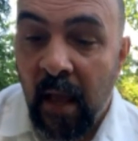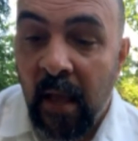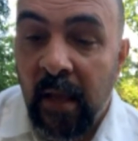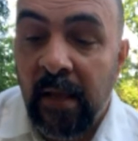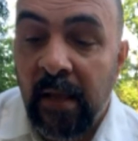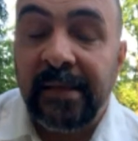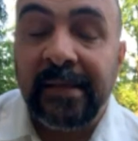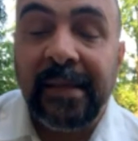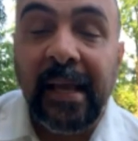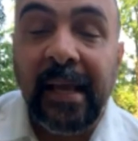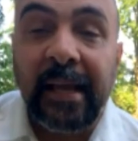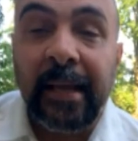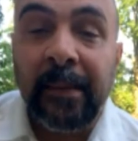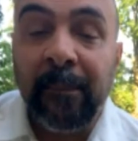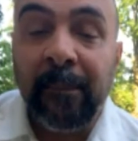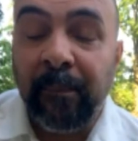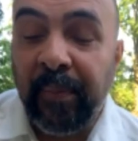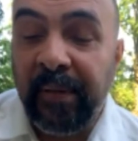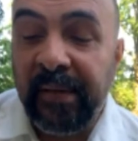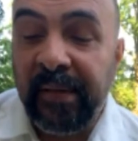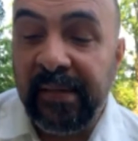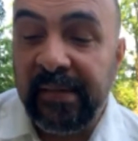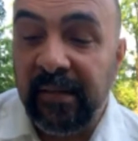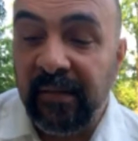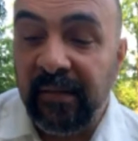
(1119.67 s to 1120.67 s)
Second
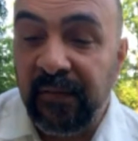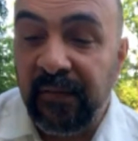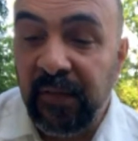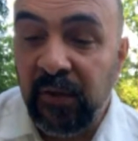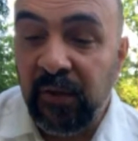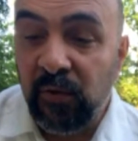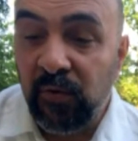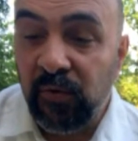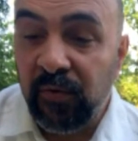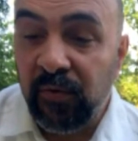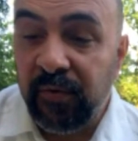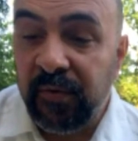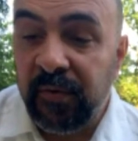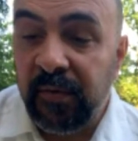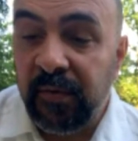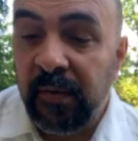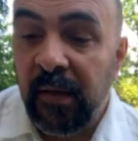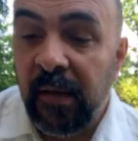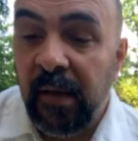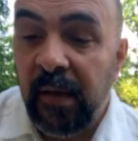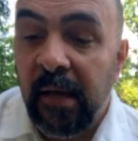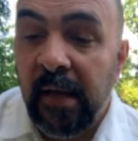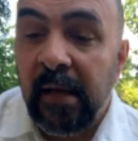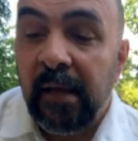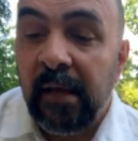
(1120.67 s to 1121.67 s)
piece of news.
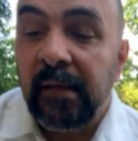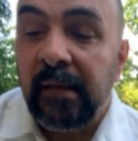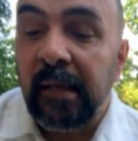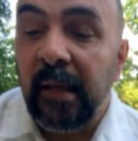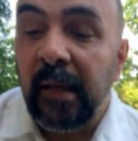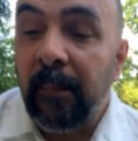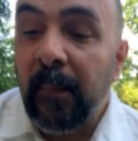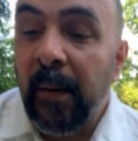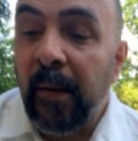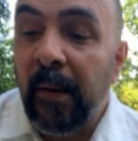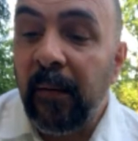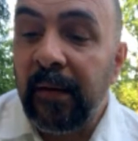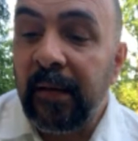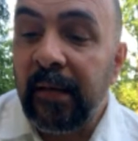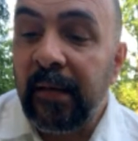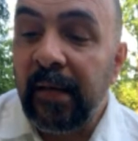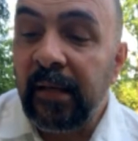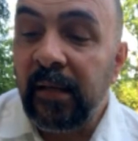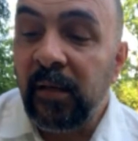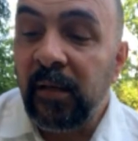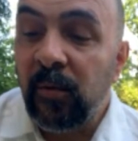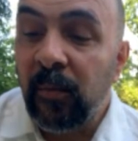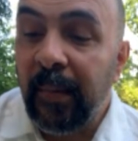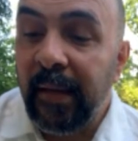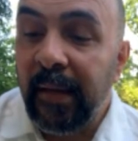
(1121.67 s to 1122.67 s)
The
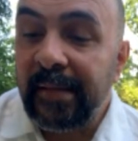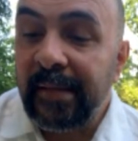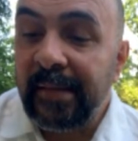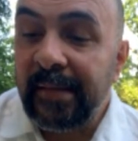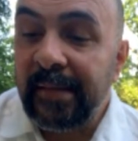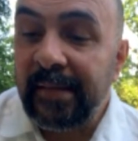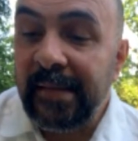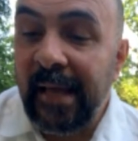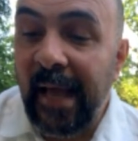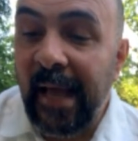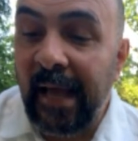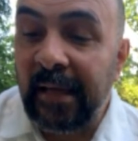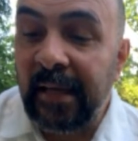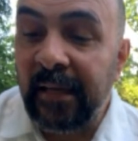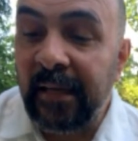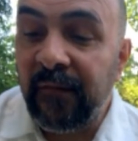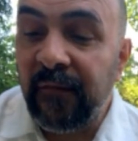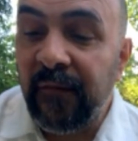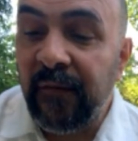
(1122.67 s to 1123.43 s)
American Humane Society